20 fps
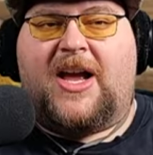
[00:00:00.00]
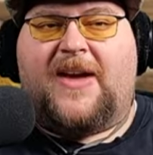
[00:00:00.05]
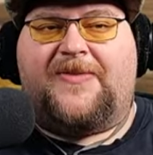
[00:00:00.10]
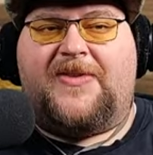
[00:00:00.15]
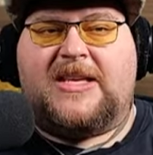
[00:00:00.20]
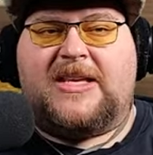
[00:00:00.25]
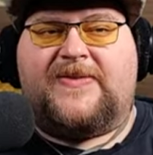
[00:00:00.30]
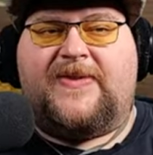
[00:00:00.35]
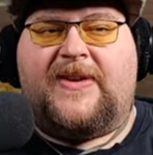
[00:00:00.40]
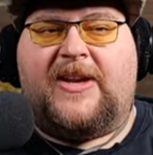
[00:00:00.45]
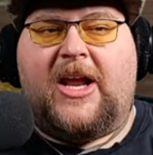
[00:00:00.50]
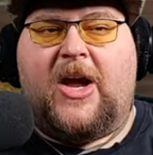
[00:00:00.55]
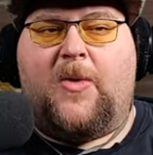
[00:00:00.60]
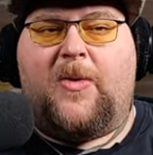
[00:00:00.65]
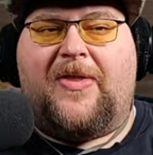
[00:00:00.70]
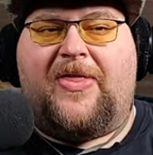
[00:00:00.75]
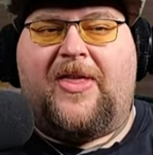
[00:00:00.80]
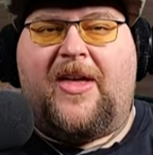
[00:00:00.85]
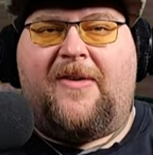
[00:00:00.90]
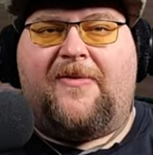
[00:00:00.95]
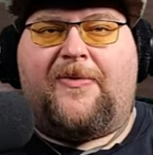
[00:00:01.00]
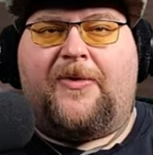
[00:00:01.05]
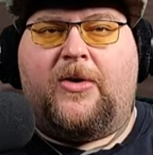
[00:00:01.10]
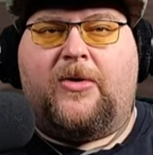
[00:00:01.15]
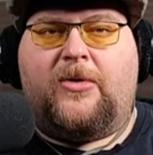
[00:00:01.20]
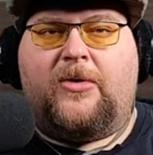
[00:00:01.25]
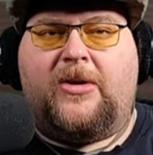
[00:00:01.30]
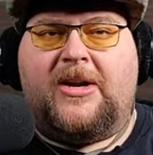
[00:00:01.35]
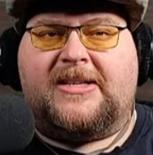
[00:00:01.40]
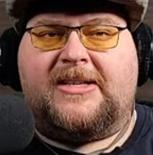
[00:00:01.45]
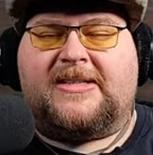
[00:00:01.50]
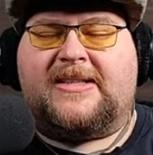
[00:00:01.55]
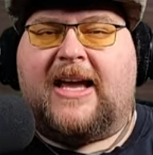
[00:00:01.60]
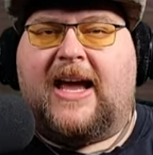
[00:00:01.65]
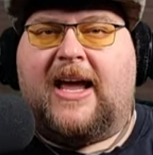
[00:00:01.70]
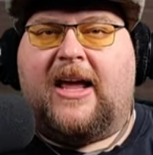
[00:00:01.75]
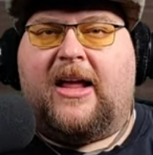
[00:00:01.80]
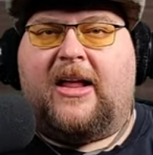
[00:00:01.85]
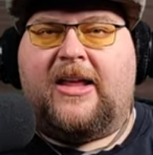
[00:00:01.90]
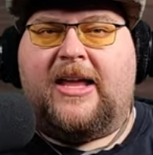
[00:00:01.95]
off this video with a
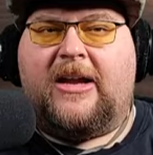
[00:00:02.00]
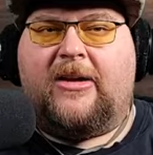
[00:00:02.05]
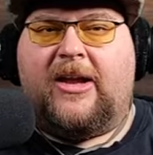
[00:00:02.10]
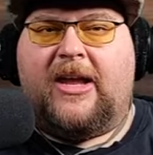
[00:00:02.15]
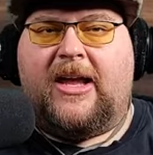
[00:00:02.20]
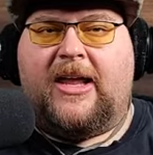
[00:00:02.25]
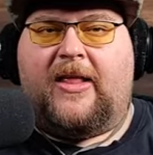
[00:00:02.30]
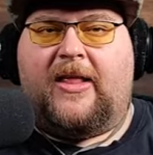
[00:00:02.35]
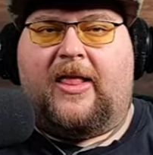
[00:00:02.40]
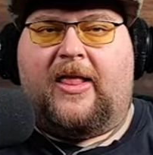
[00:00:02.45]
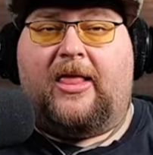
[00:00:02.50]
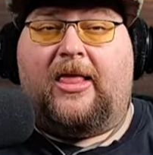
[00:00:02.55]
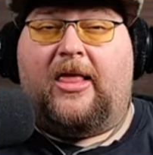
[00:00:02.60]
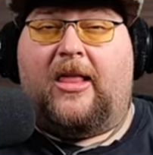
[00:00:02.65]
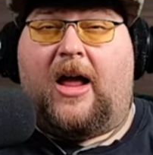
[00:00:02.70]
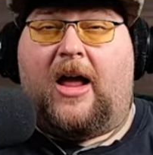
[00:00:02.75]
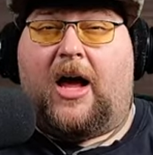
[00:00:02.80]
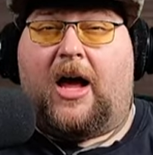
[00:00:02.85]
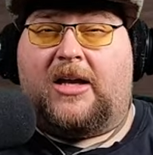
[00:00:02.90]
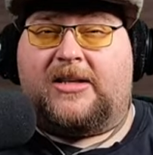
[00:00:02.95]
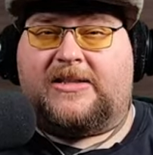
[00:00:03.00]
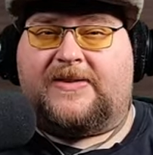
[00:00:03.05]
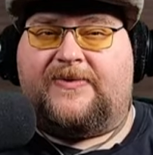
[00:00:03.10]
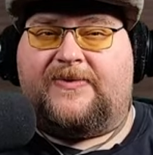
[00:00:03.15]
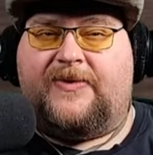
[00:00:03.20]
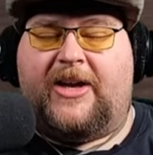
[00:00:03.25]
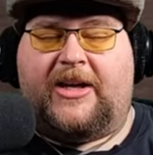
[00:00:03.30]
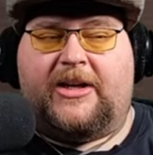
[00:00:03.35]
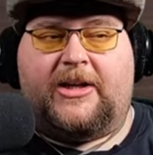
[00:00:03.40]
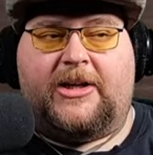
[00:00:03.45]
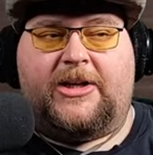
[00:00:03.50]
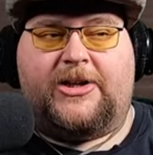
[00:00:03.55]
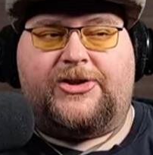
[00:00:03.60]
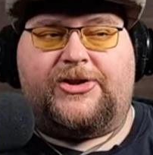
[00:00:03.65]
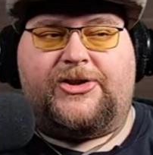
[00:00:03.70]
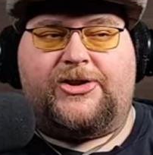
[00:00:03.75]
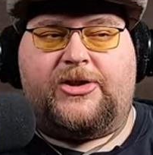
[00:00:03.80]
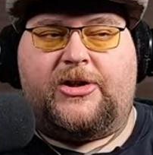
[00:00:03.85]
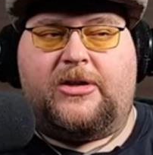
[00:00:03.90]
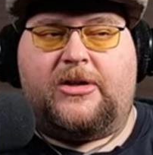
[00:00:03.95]
freestyle here in Las
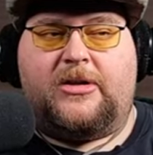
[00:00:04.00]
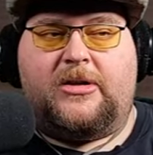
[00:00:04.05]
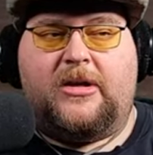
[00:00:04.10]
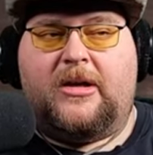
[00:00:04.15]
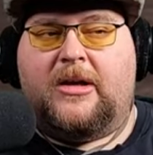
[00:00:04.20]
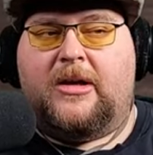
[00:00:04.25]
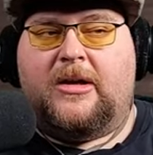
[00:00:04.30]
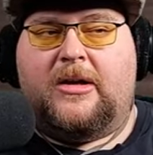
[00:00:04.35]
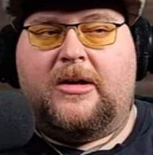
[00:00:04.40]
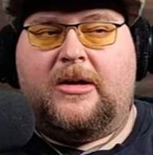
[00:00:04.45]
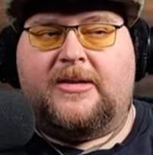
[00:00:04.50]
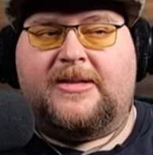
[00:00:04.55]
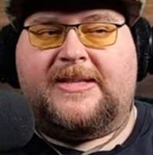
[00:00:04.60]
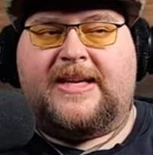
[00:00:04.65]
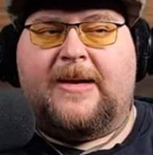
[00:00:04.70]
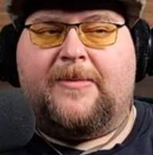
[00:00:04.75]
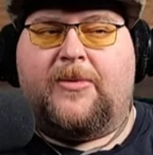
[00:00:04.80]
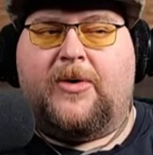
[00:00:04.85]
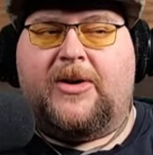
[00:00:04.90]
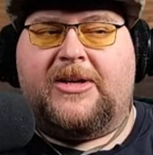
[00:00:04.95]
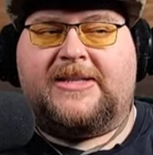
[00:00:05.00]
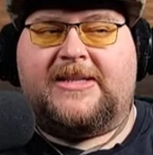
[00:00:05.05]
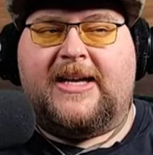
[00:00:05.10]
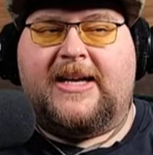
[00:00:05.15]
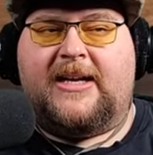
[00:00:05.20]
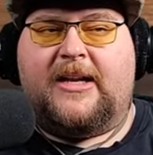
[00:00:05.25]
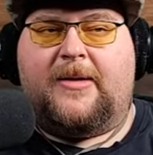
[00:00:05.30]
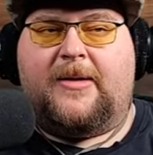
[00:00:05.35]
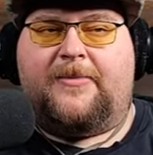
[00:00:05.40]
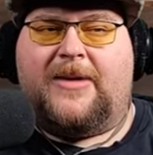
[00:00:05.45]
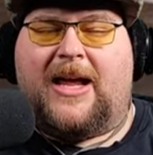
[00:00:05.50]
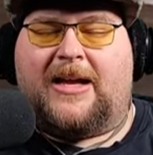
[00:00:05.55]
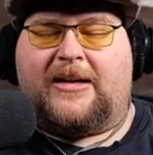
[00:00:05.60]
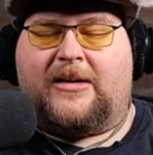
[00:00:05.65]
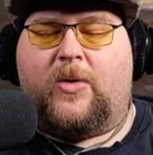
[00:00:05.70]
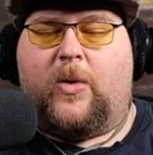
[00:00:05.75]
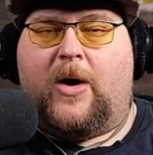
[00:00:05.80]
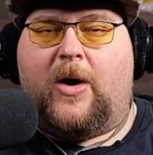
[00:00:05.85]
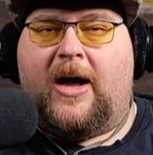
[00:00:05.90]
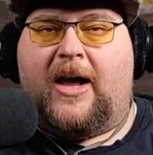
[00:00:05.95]
Vegas. Sam Boyd Stadium,
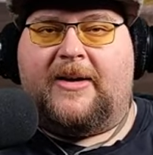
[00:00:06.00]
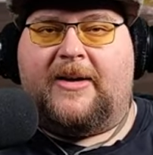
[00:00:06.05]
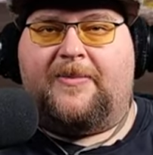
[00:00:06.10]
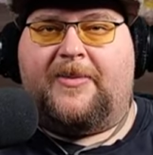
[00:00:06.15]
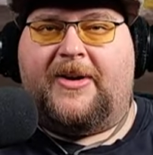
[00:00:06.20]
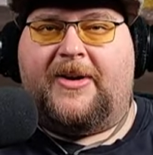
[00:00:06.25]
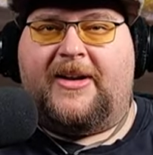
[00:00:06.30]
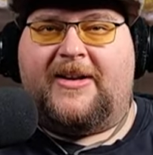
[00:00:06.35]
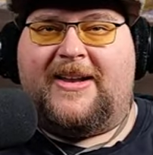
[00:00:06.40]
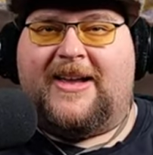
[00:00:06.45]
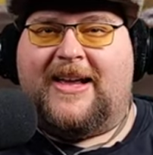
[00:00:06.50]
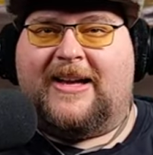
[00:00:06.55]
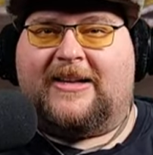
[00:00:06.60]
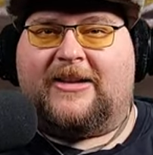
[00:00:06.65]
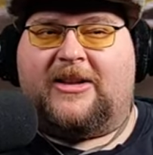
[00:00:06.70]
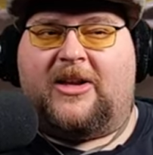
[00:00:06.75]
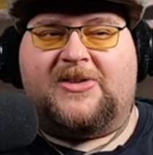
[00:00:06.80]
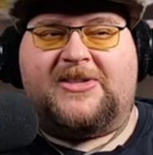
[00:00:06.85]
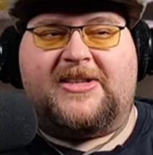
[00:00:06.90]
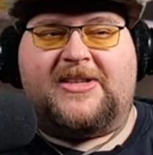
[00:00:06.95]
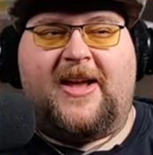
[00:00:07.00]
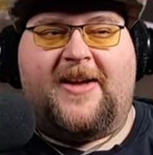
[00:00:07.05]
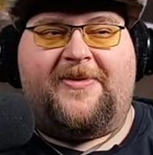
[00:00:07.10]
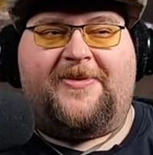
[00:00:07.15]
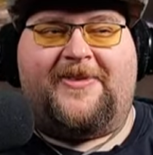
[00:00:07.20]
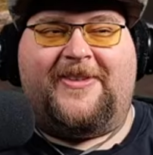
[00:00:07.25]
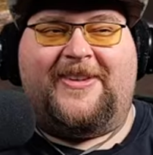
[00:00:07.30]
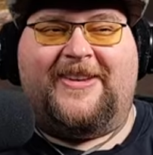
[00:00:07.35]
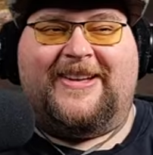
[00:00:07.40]
not quite, but close enough.